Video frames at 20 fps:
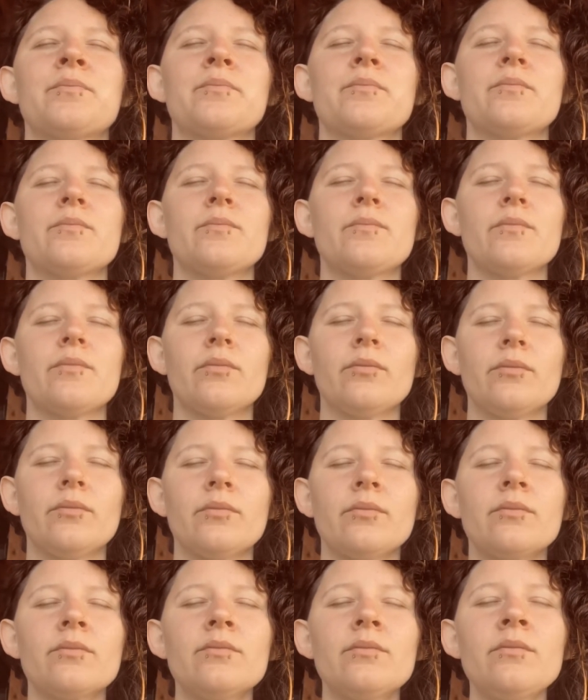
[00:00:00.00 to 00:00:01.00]

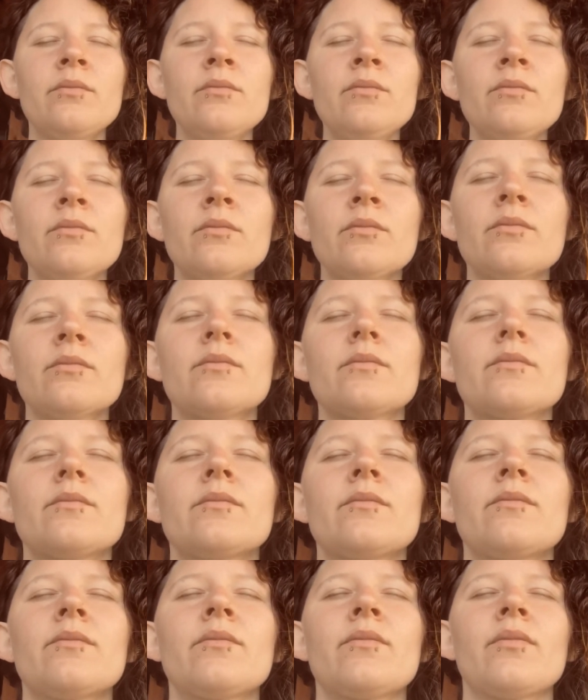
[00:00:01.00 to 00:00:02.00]

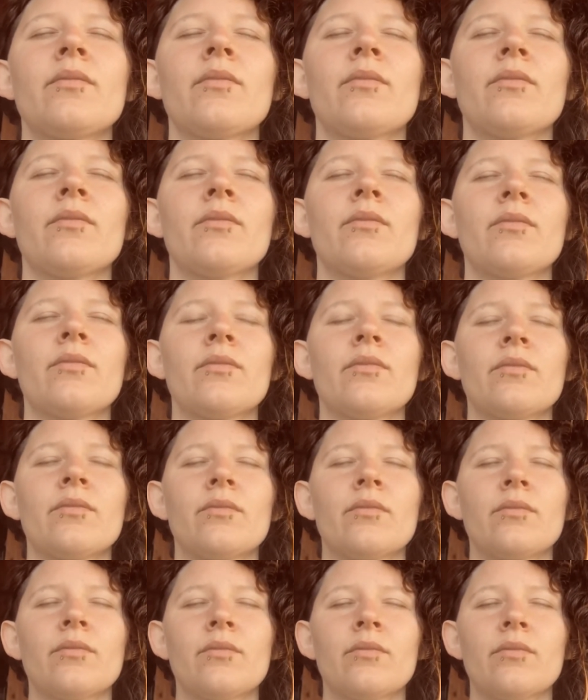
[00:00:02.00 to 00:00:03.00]

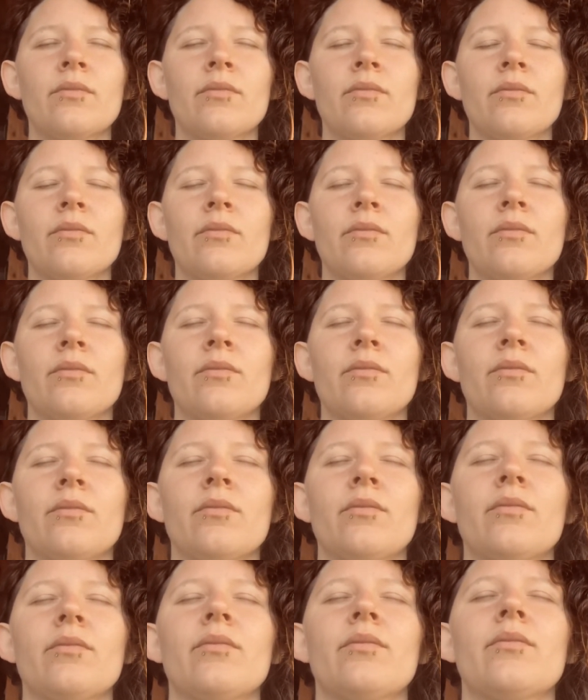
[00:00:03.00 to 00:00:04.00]

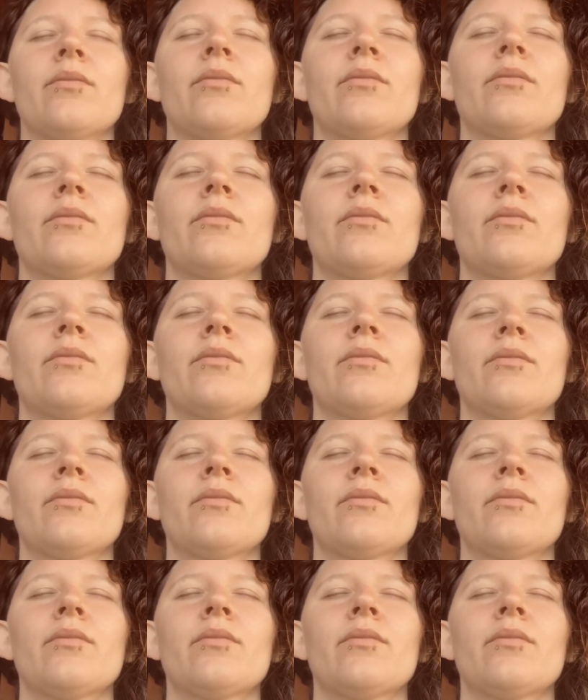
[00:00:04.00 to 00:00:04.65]
No one is speaking in this clip.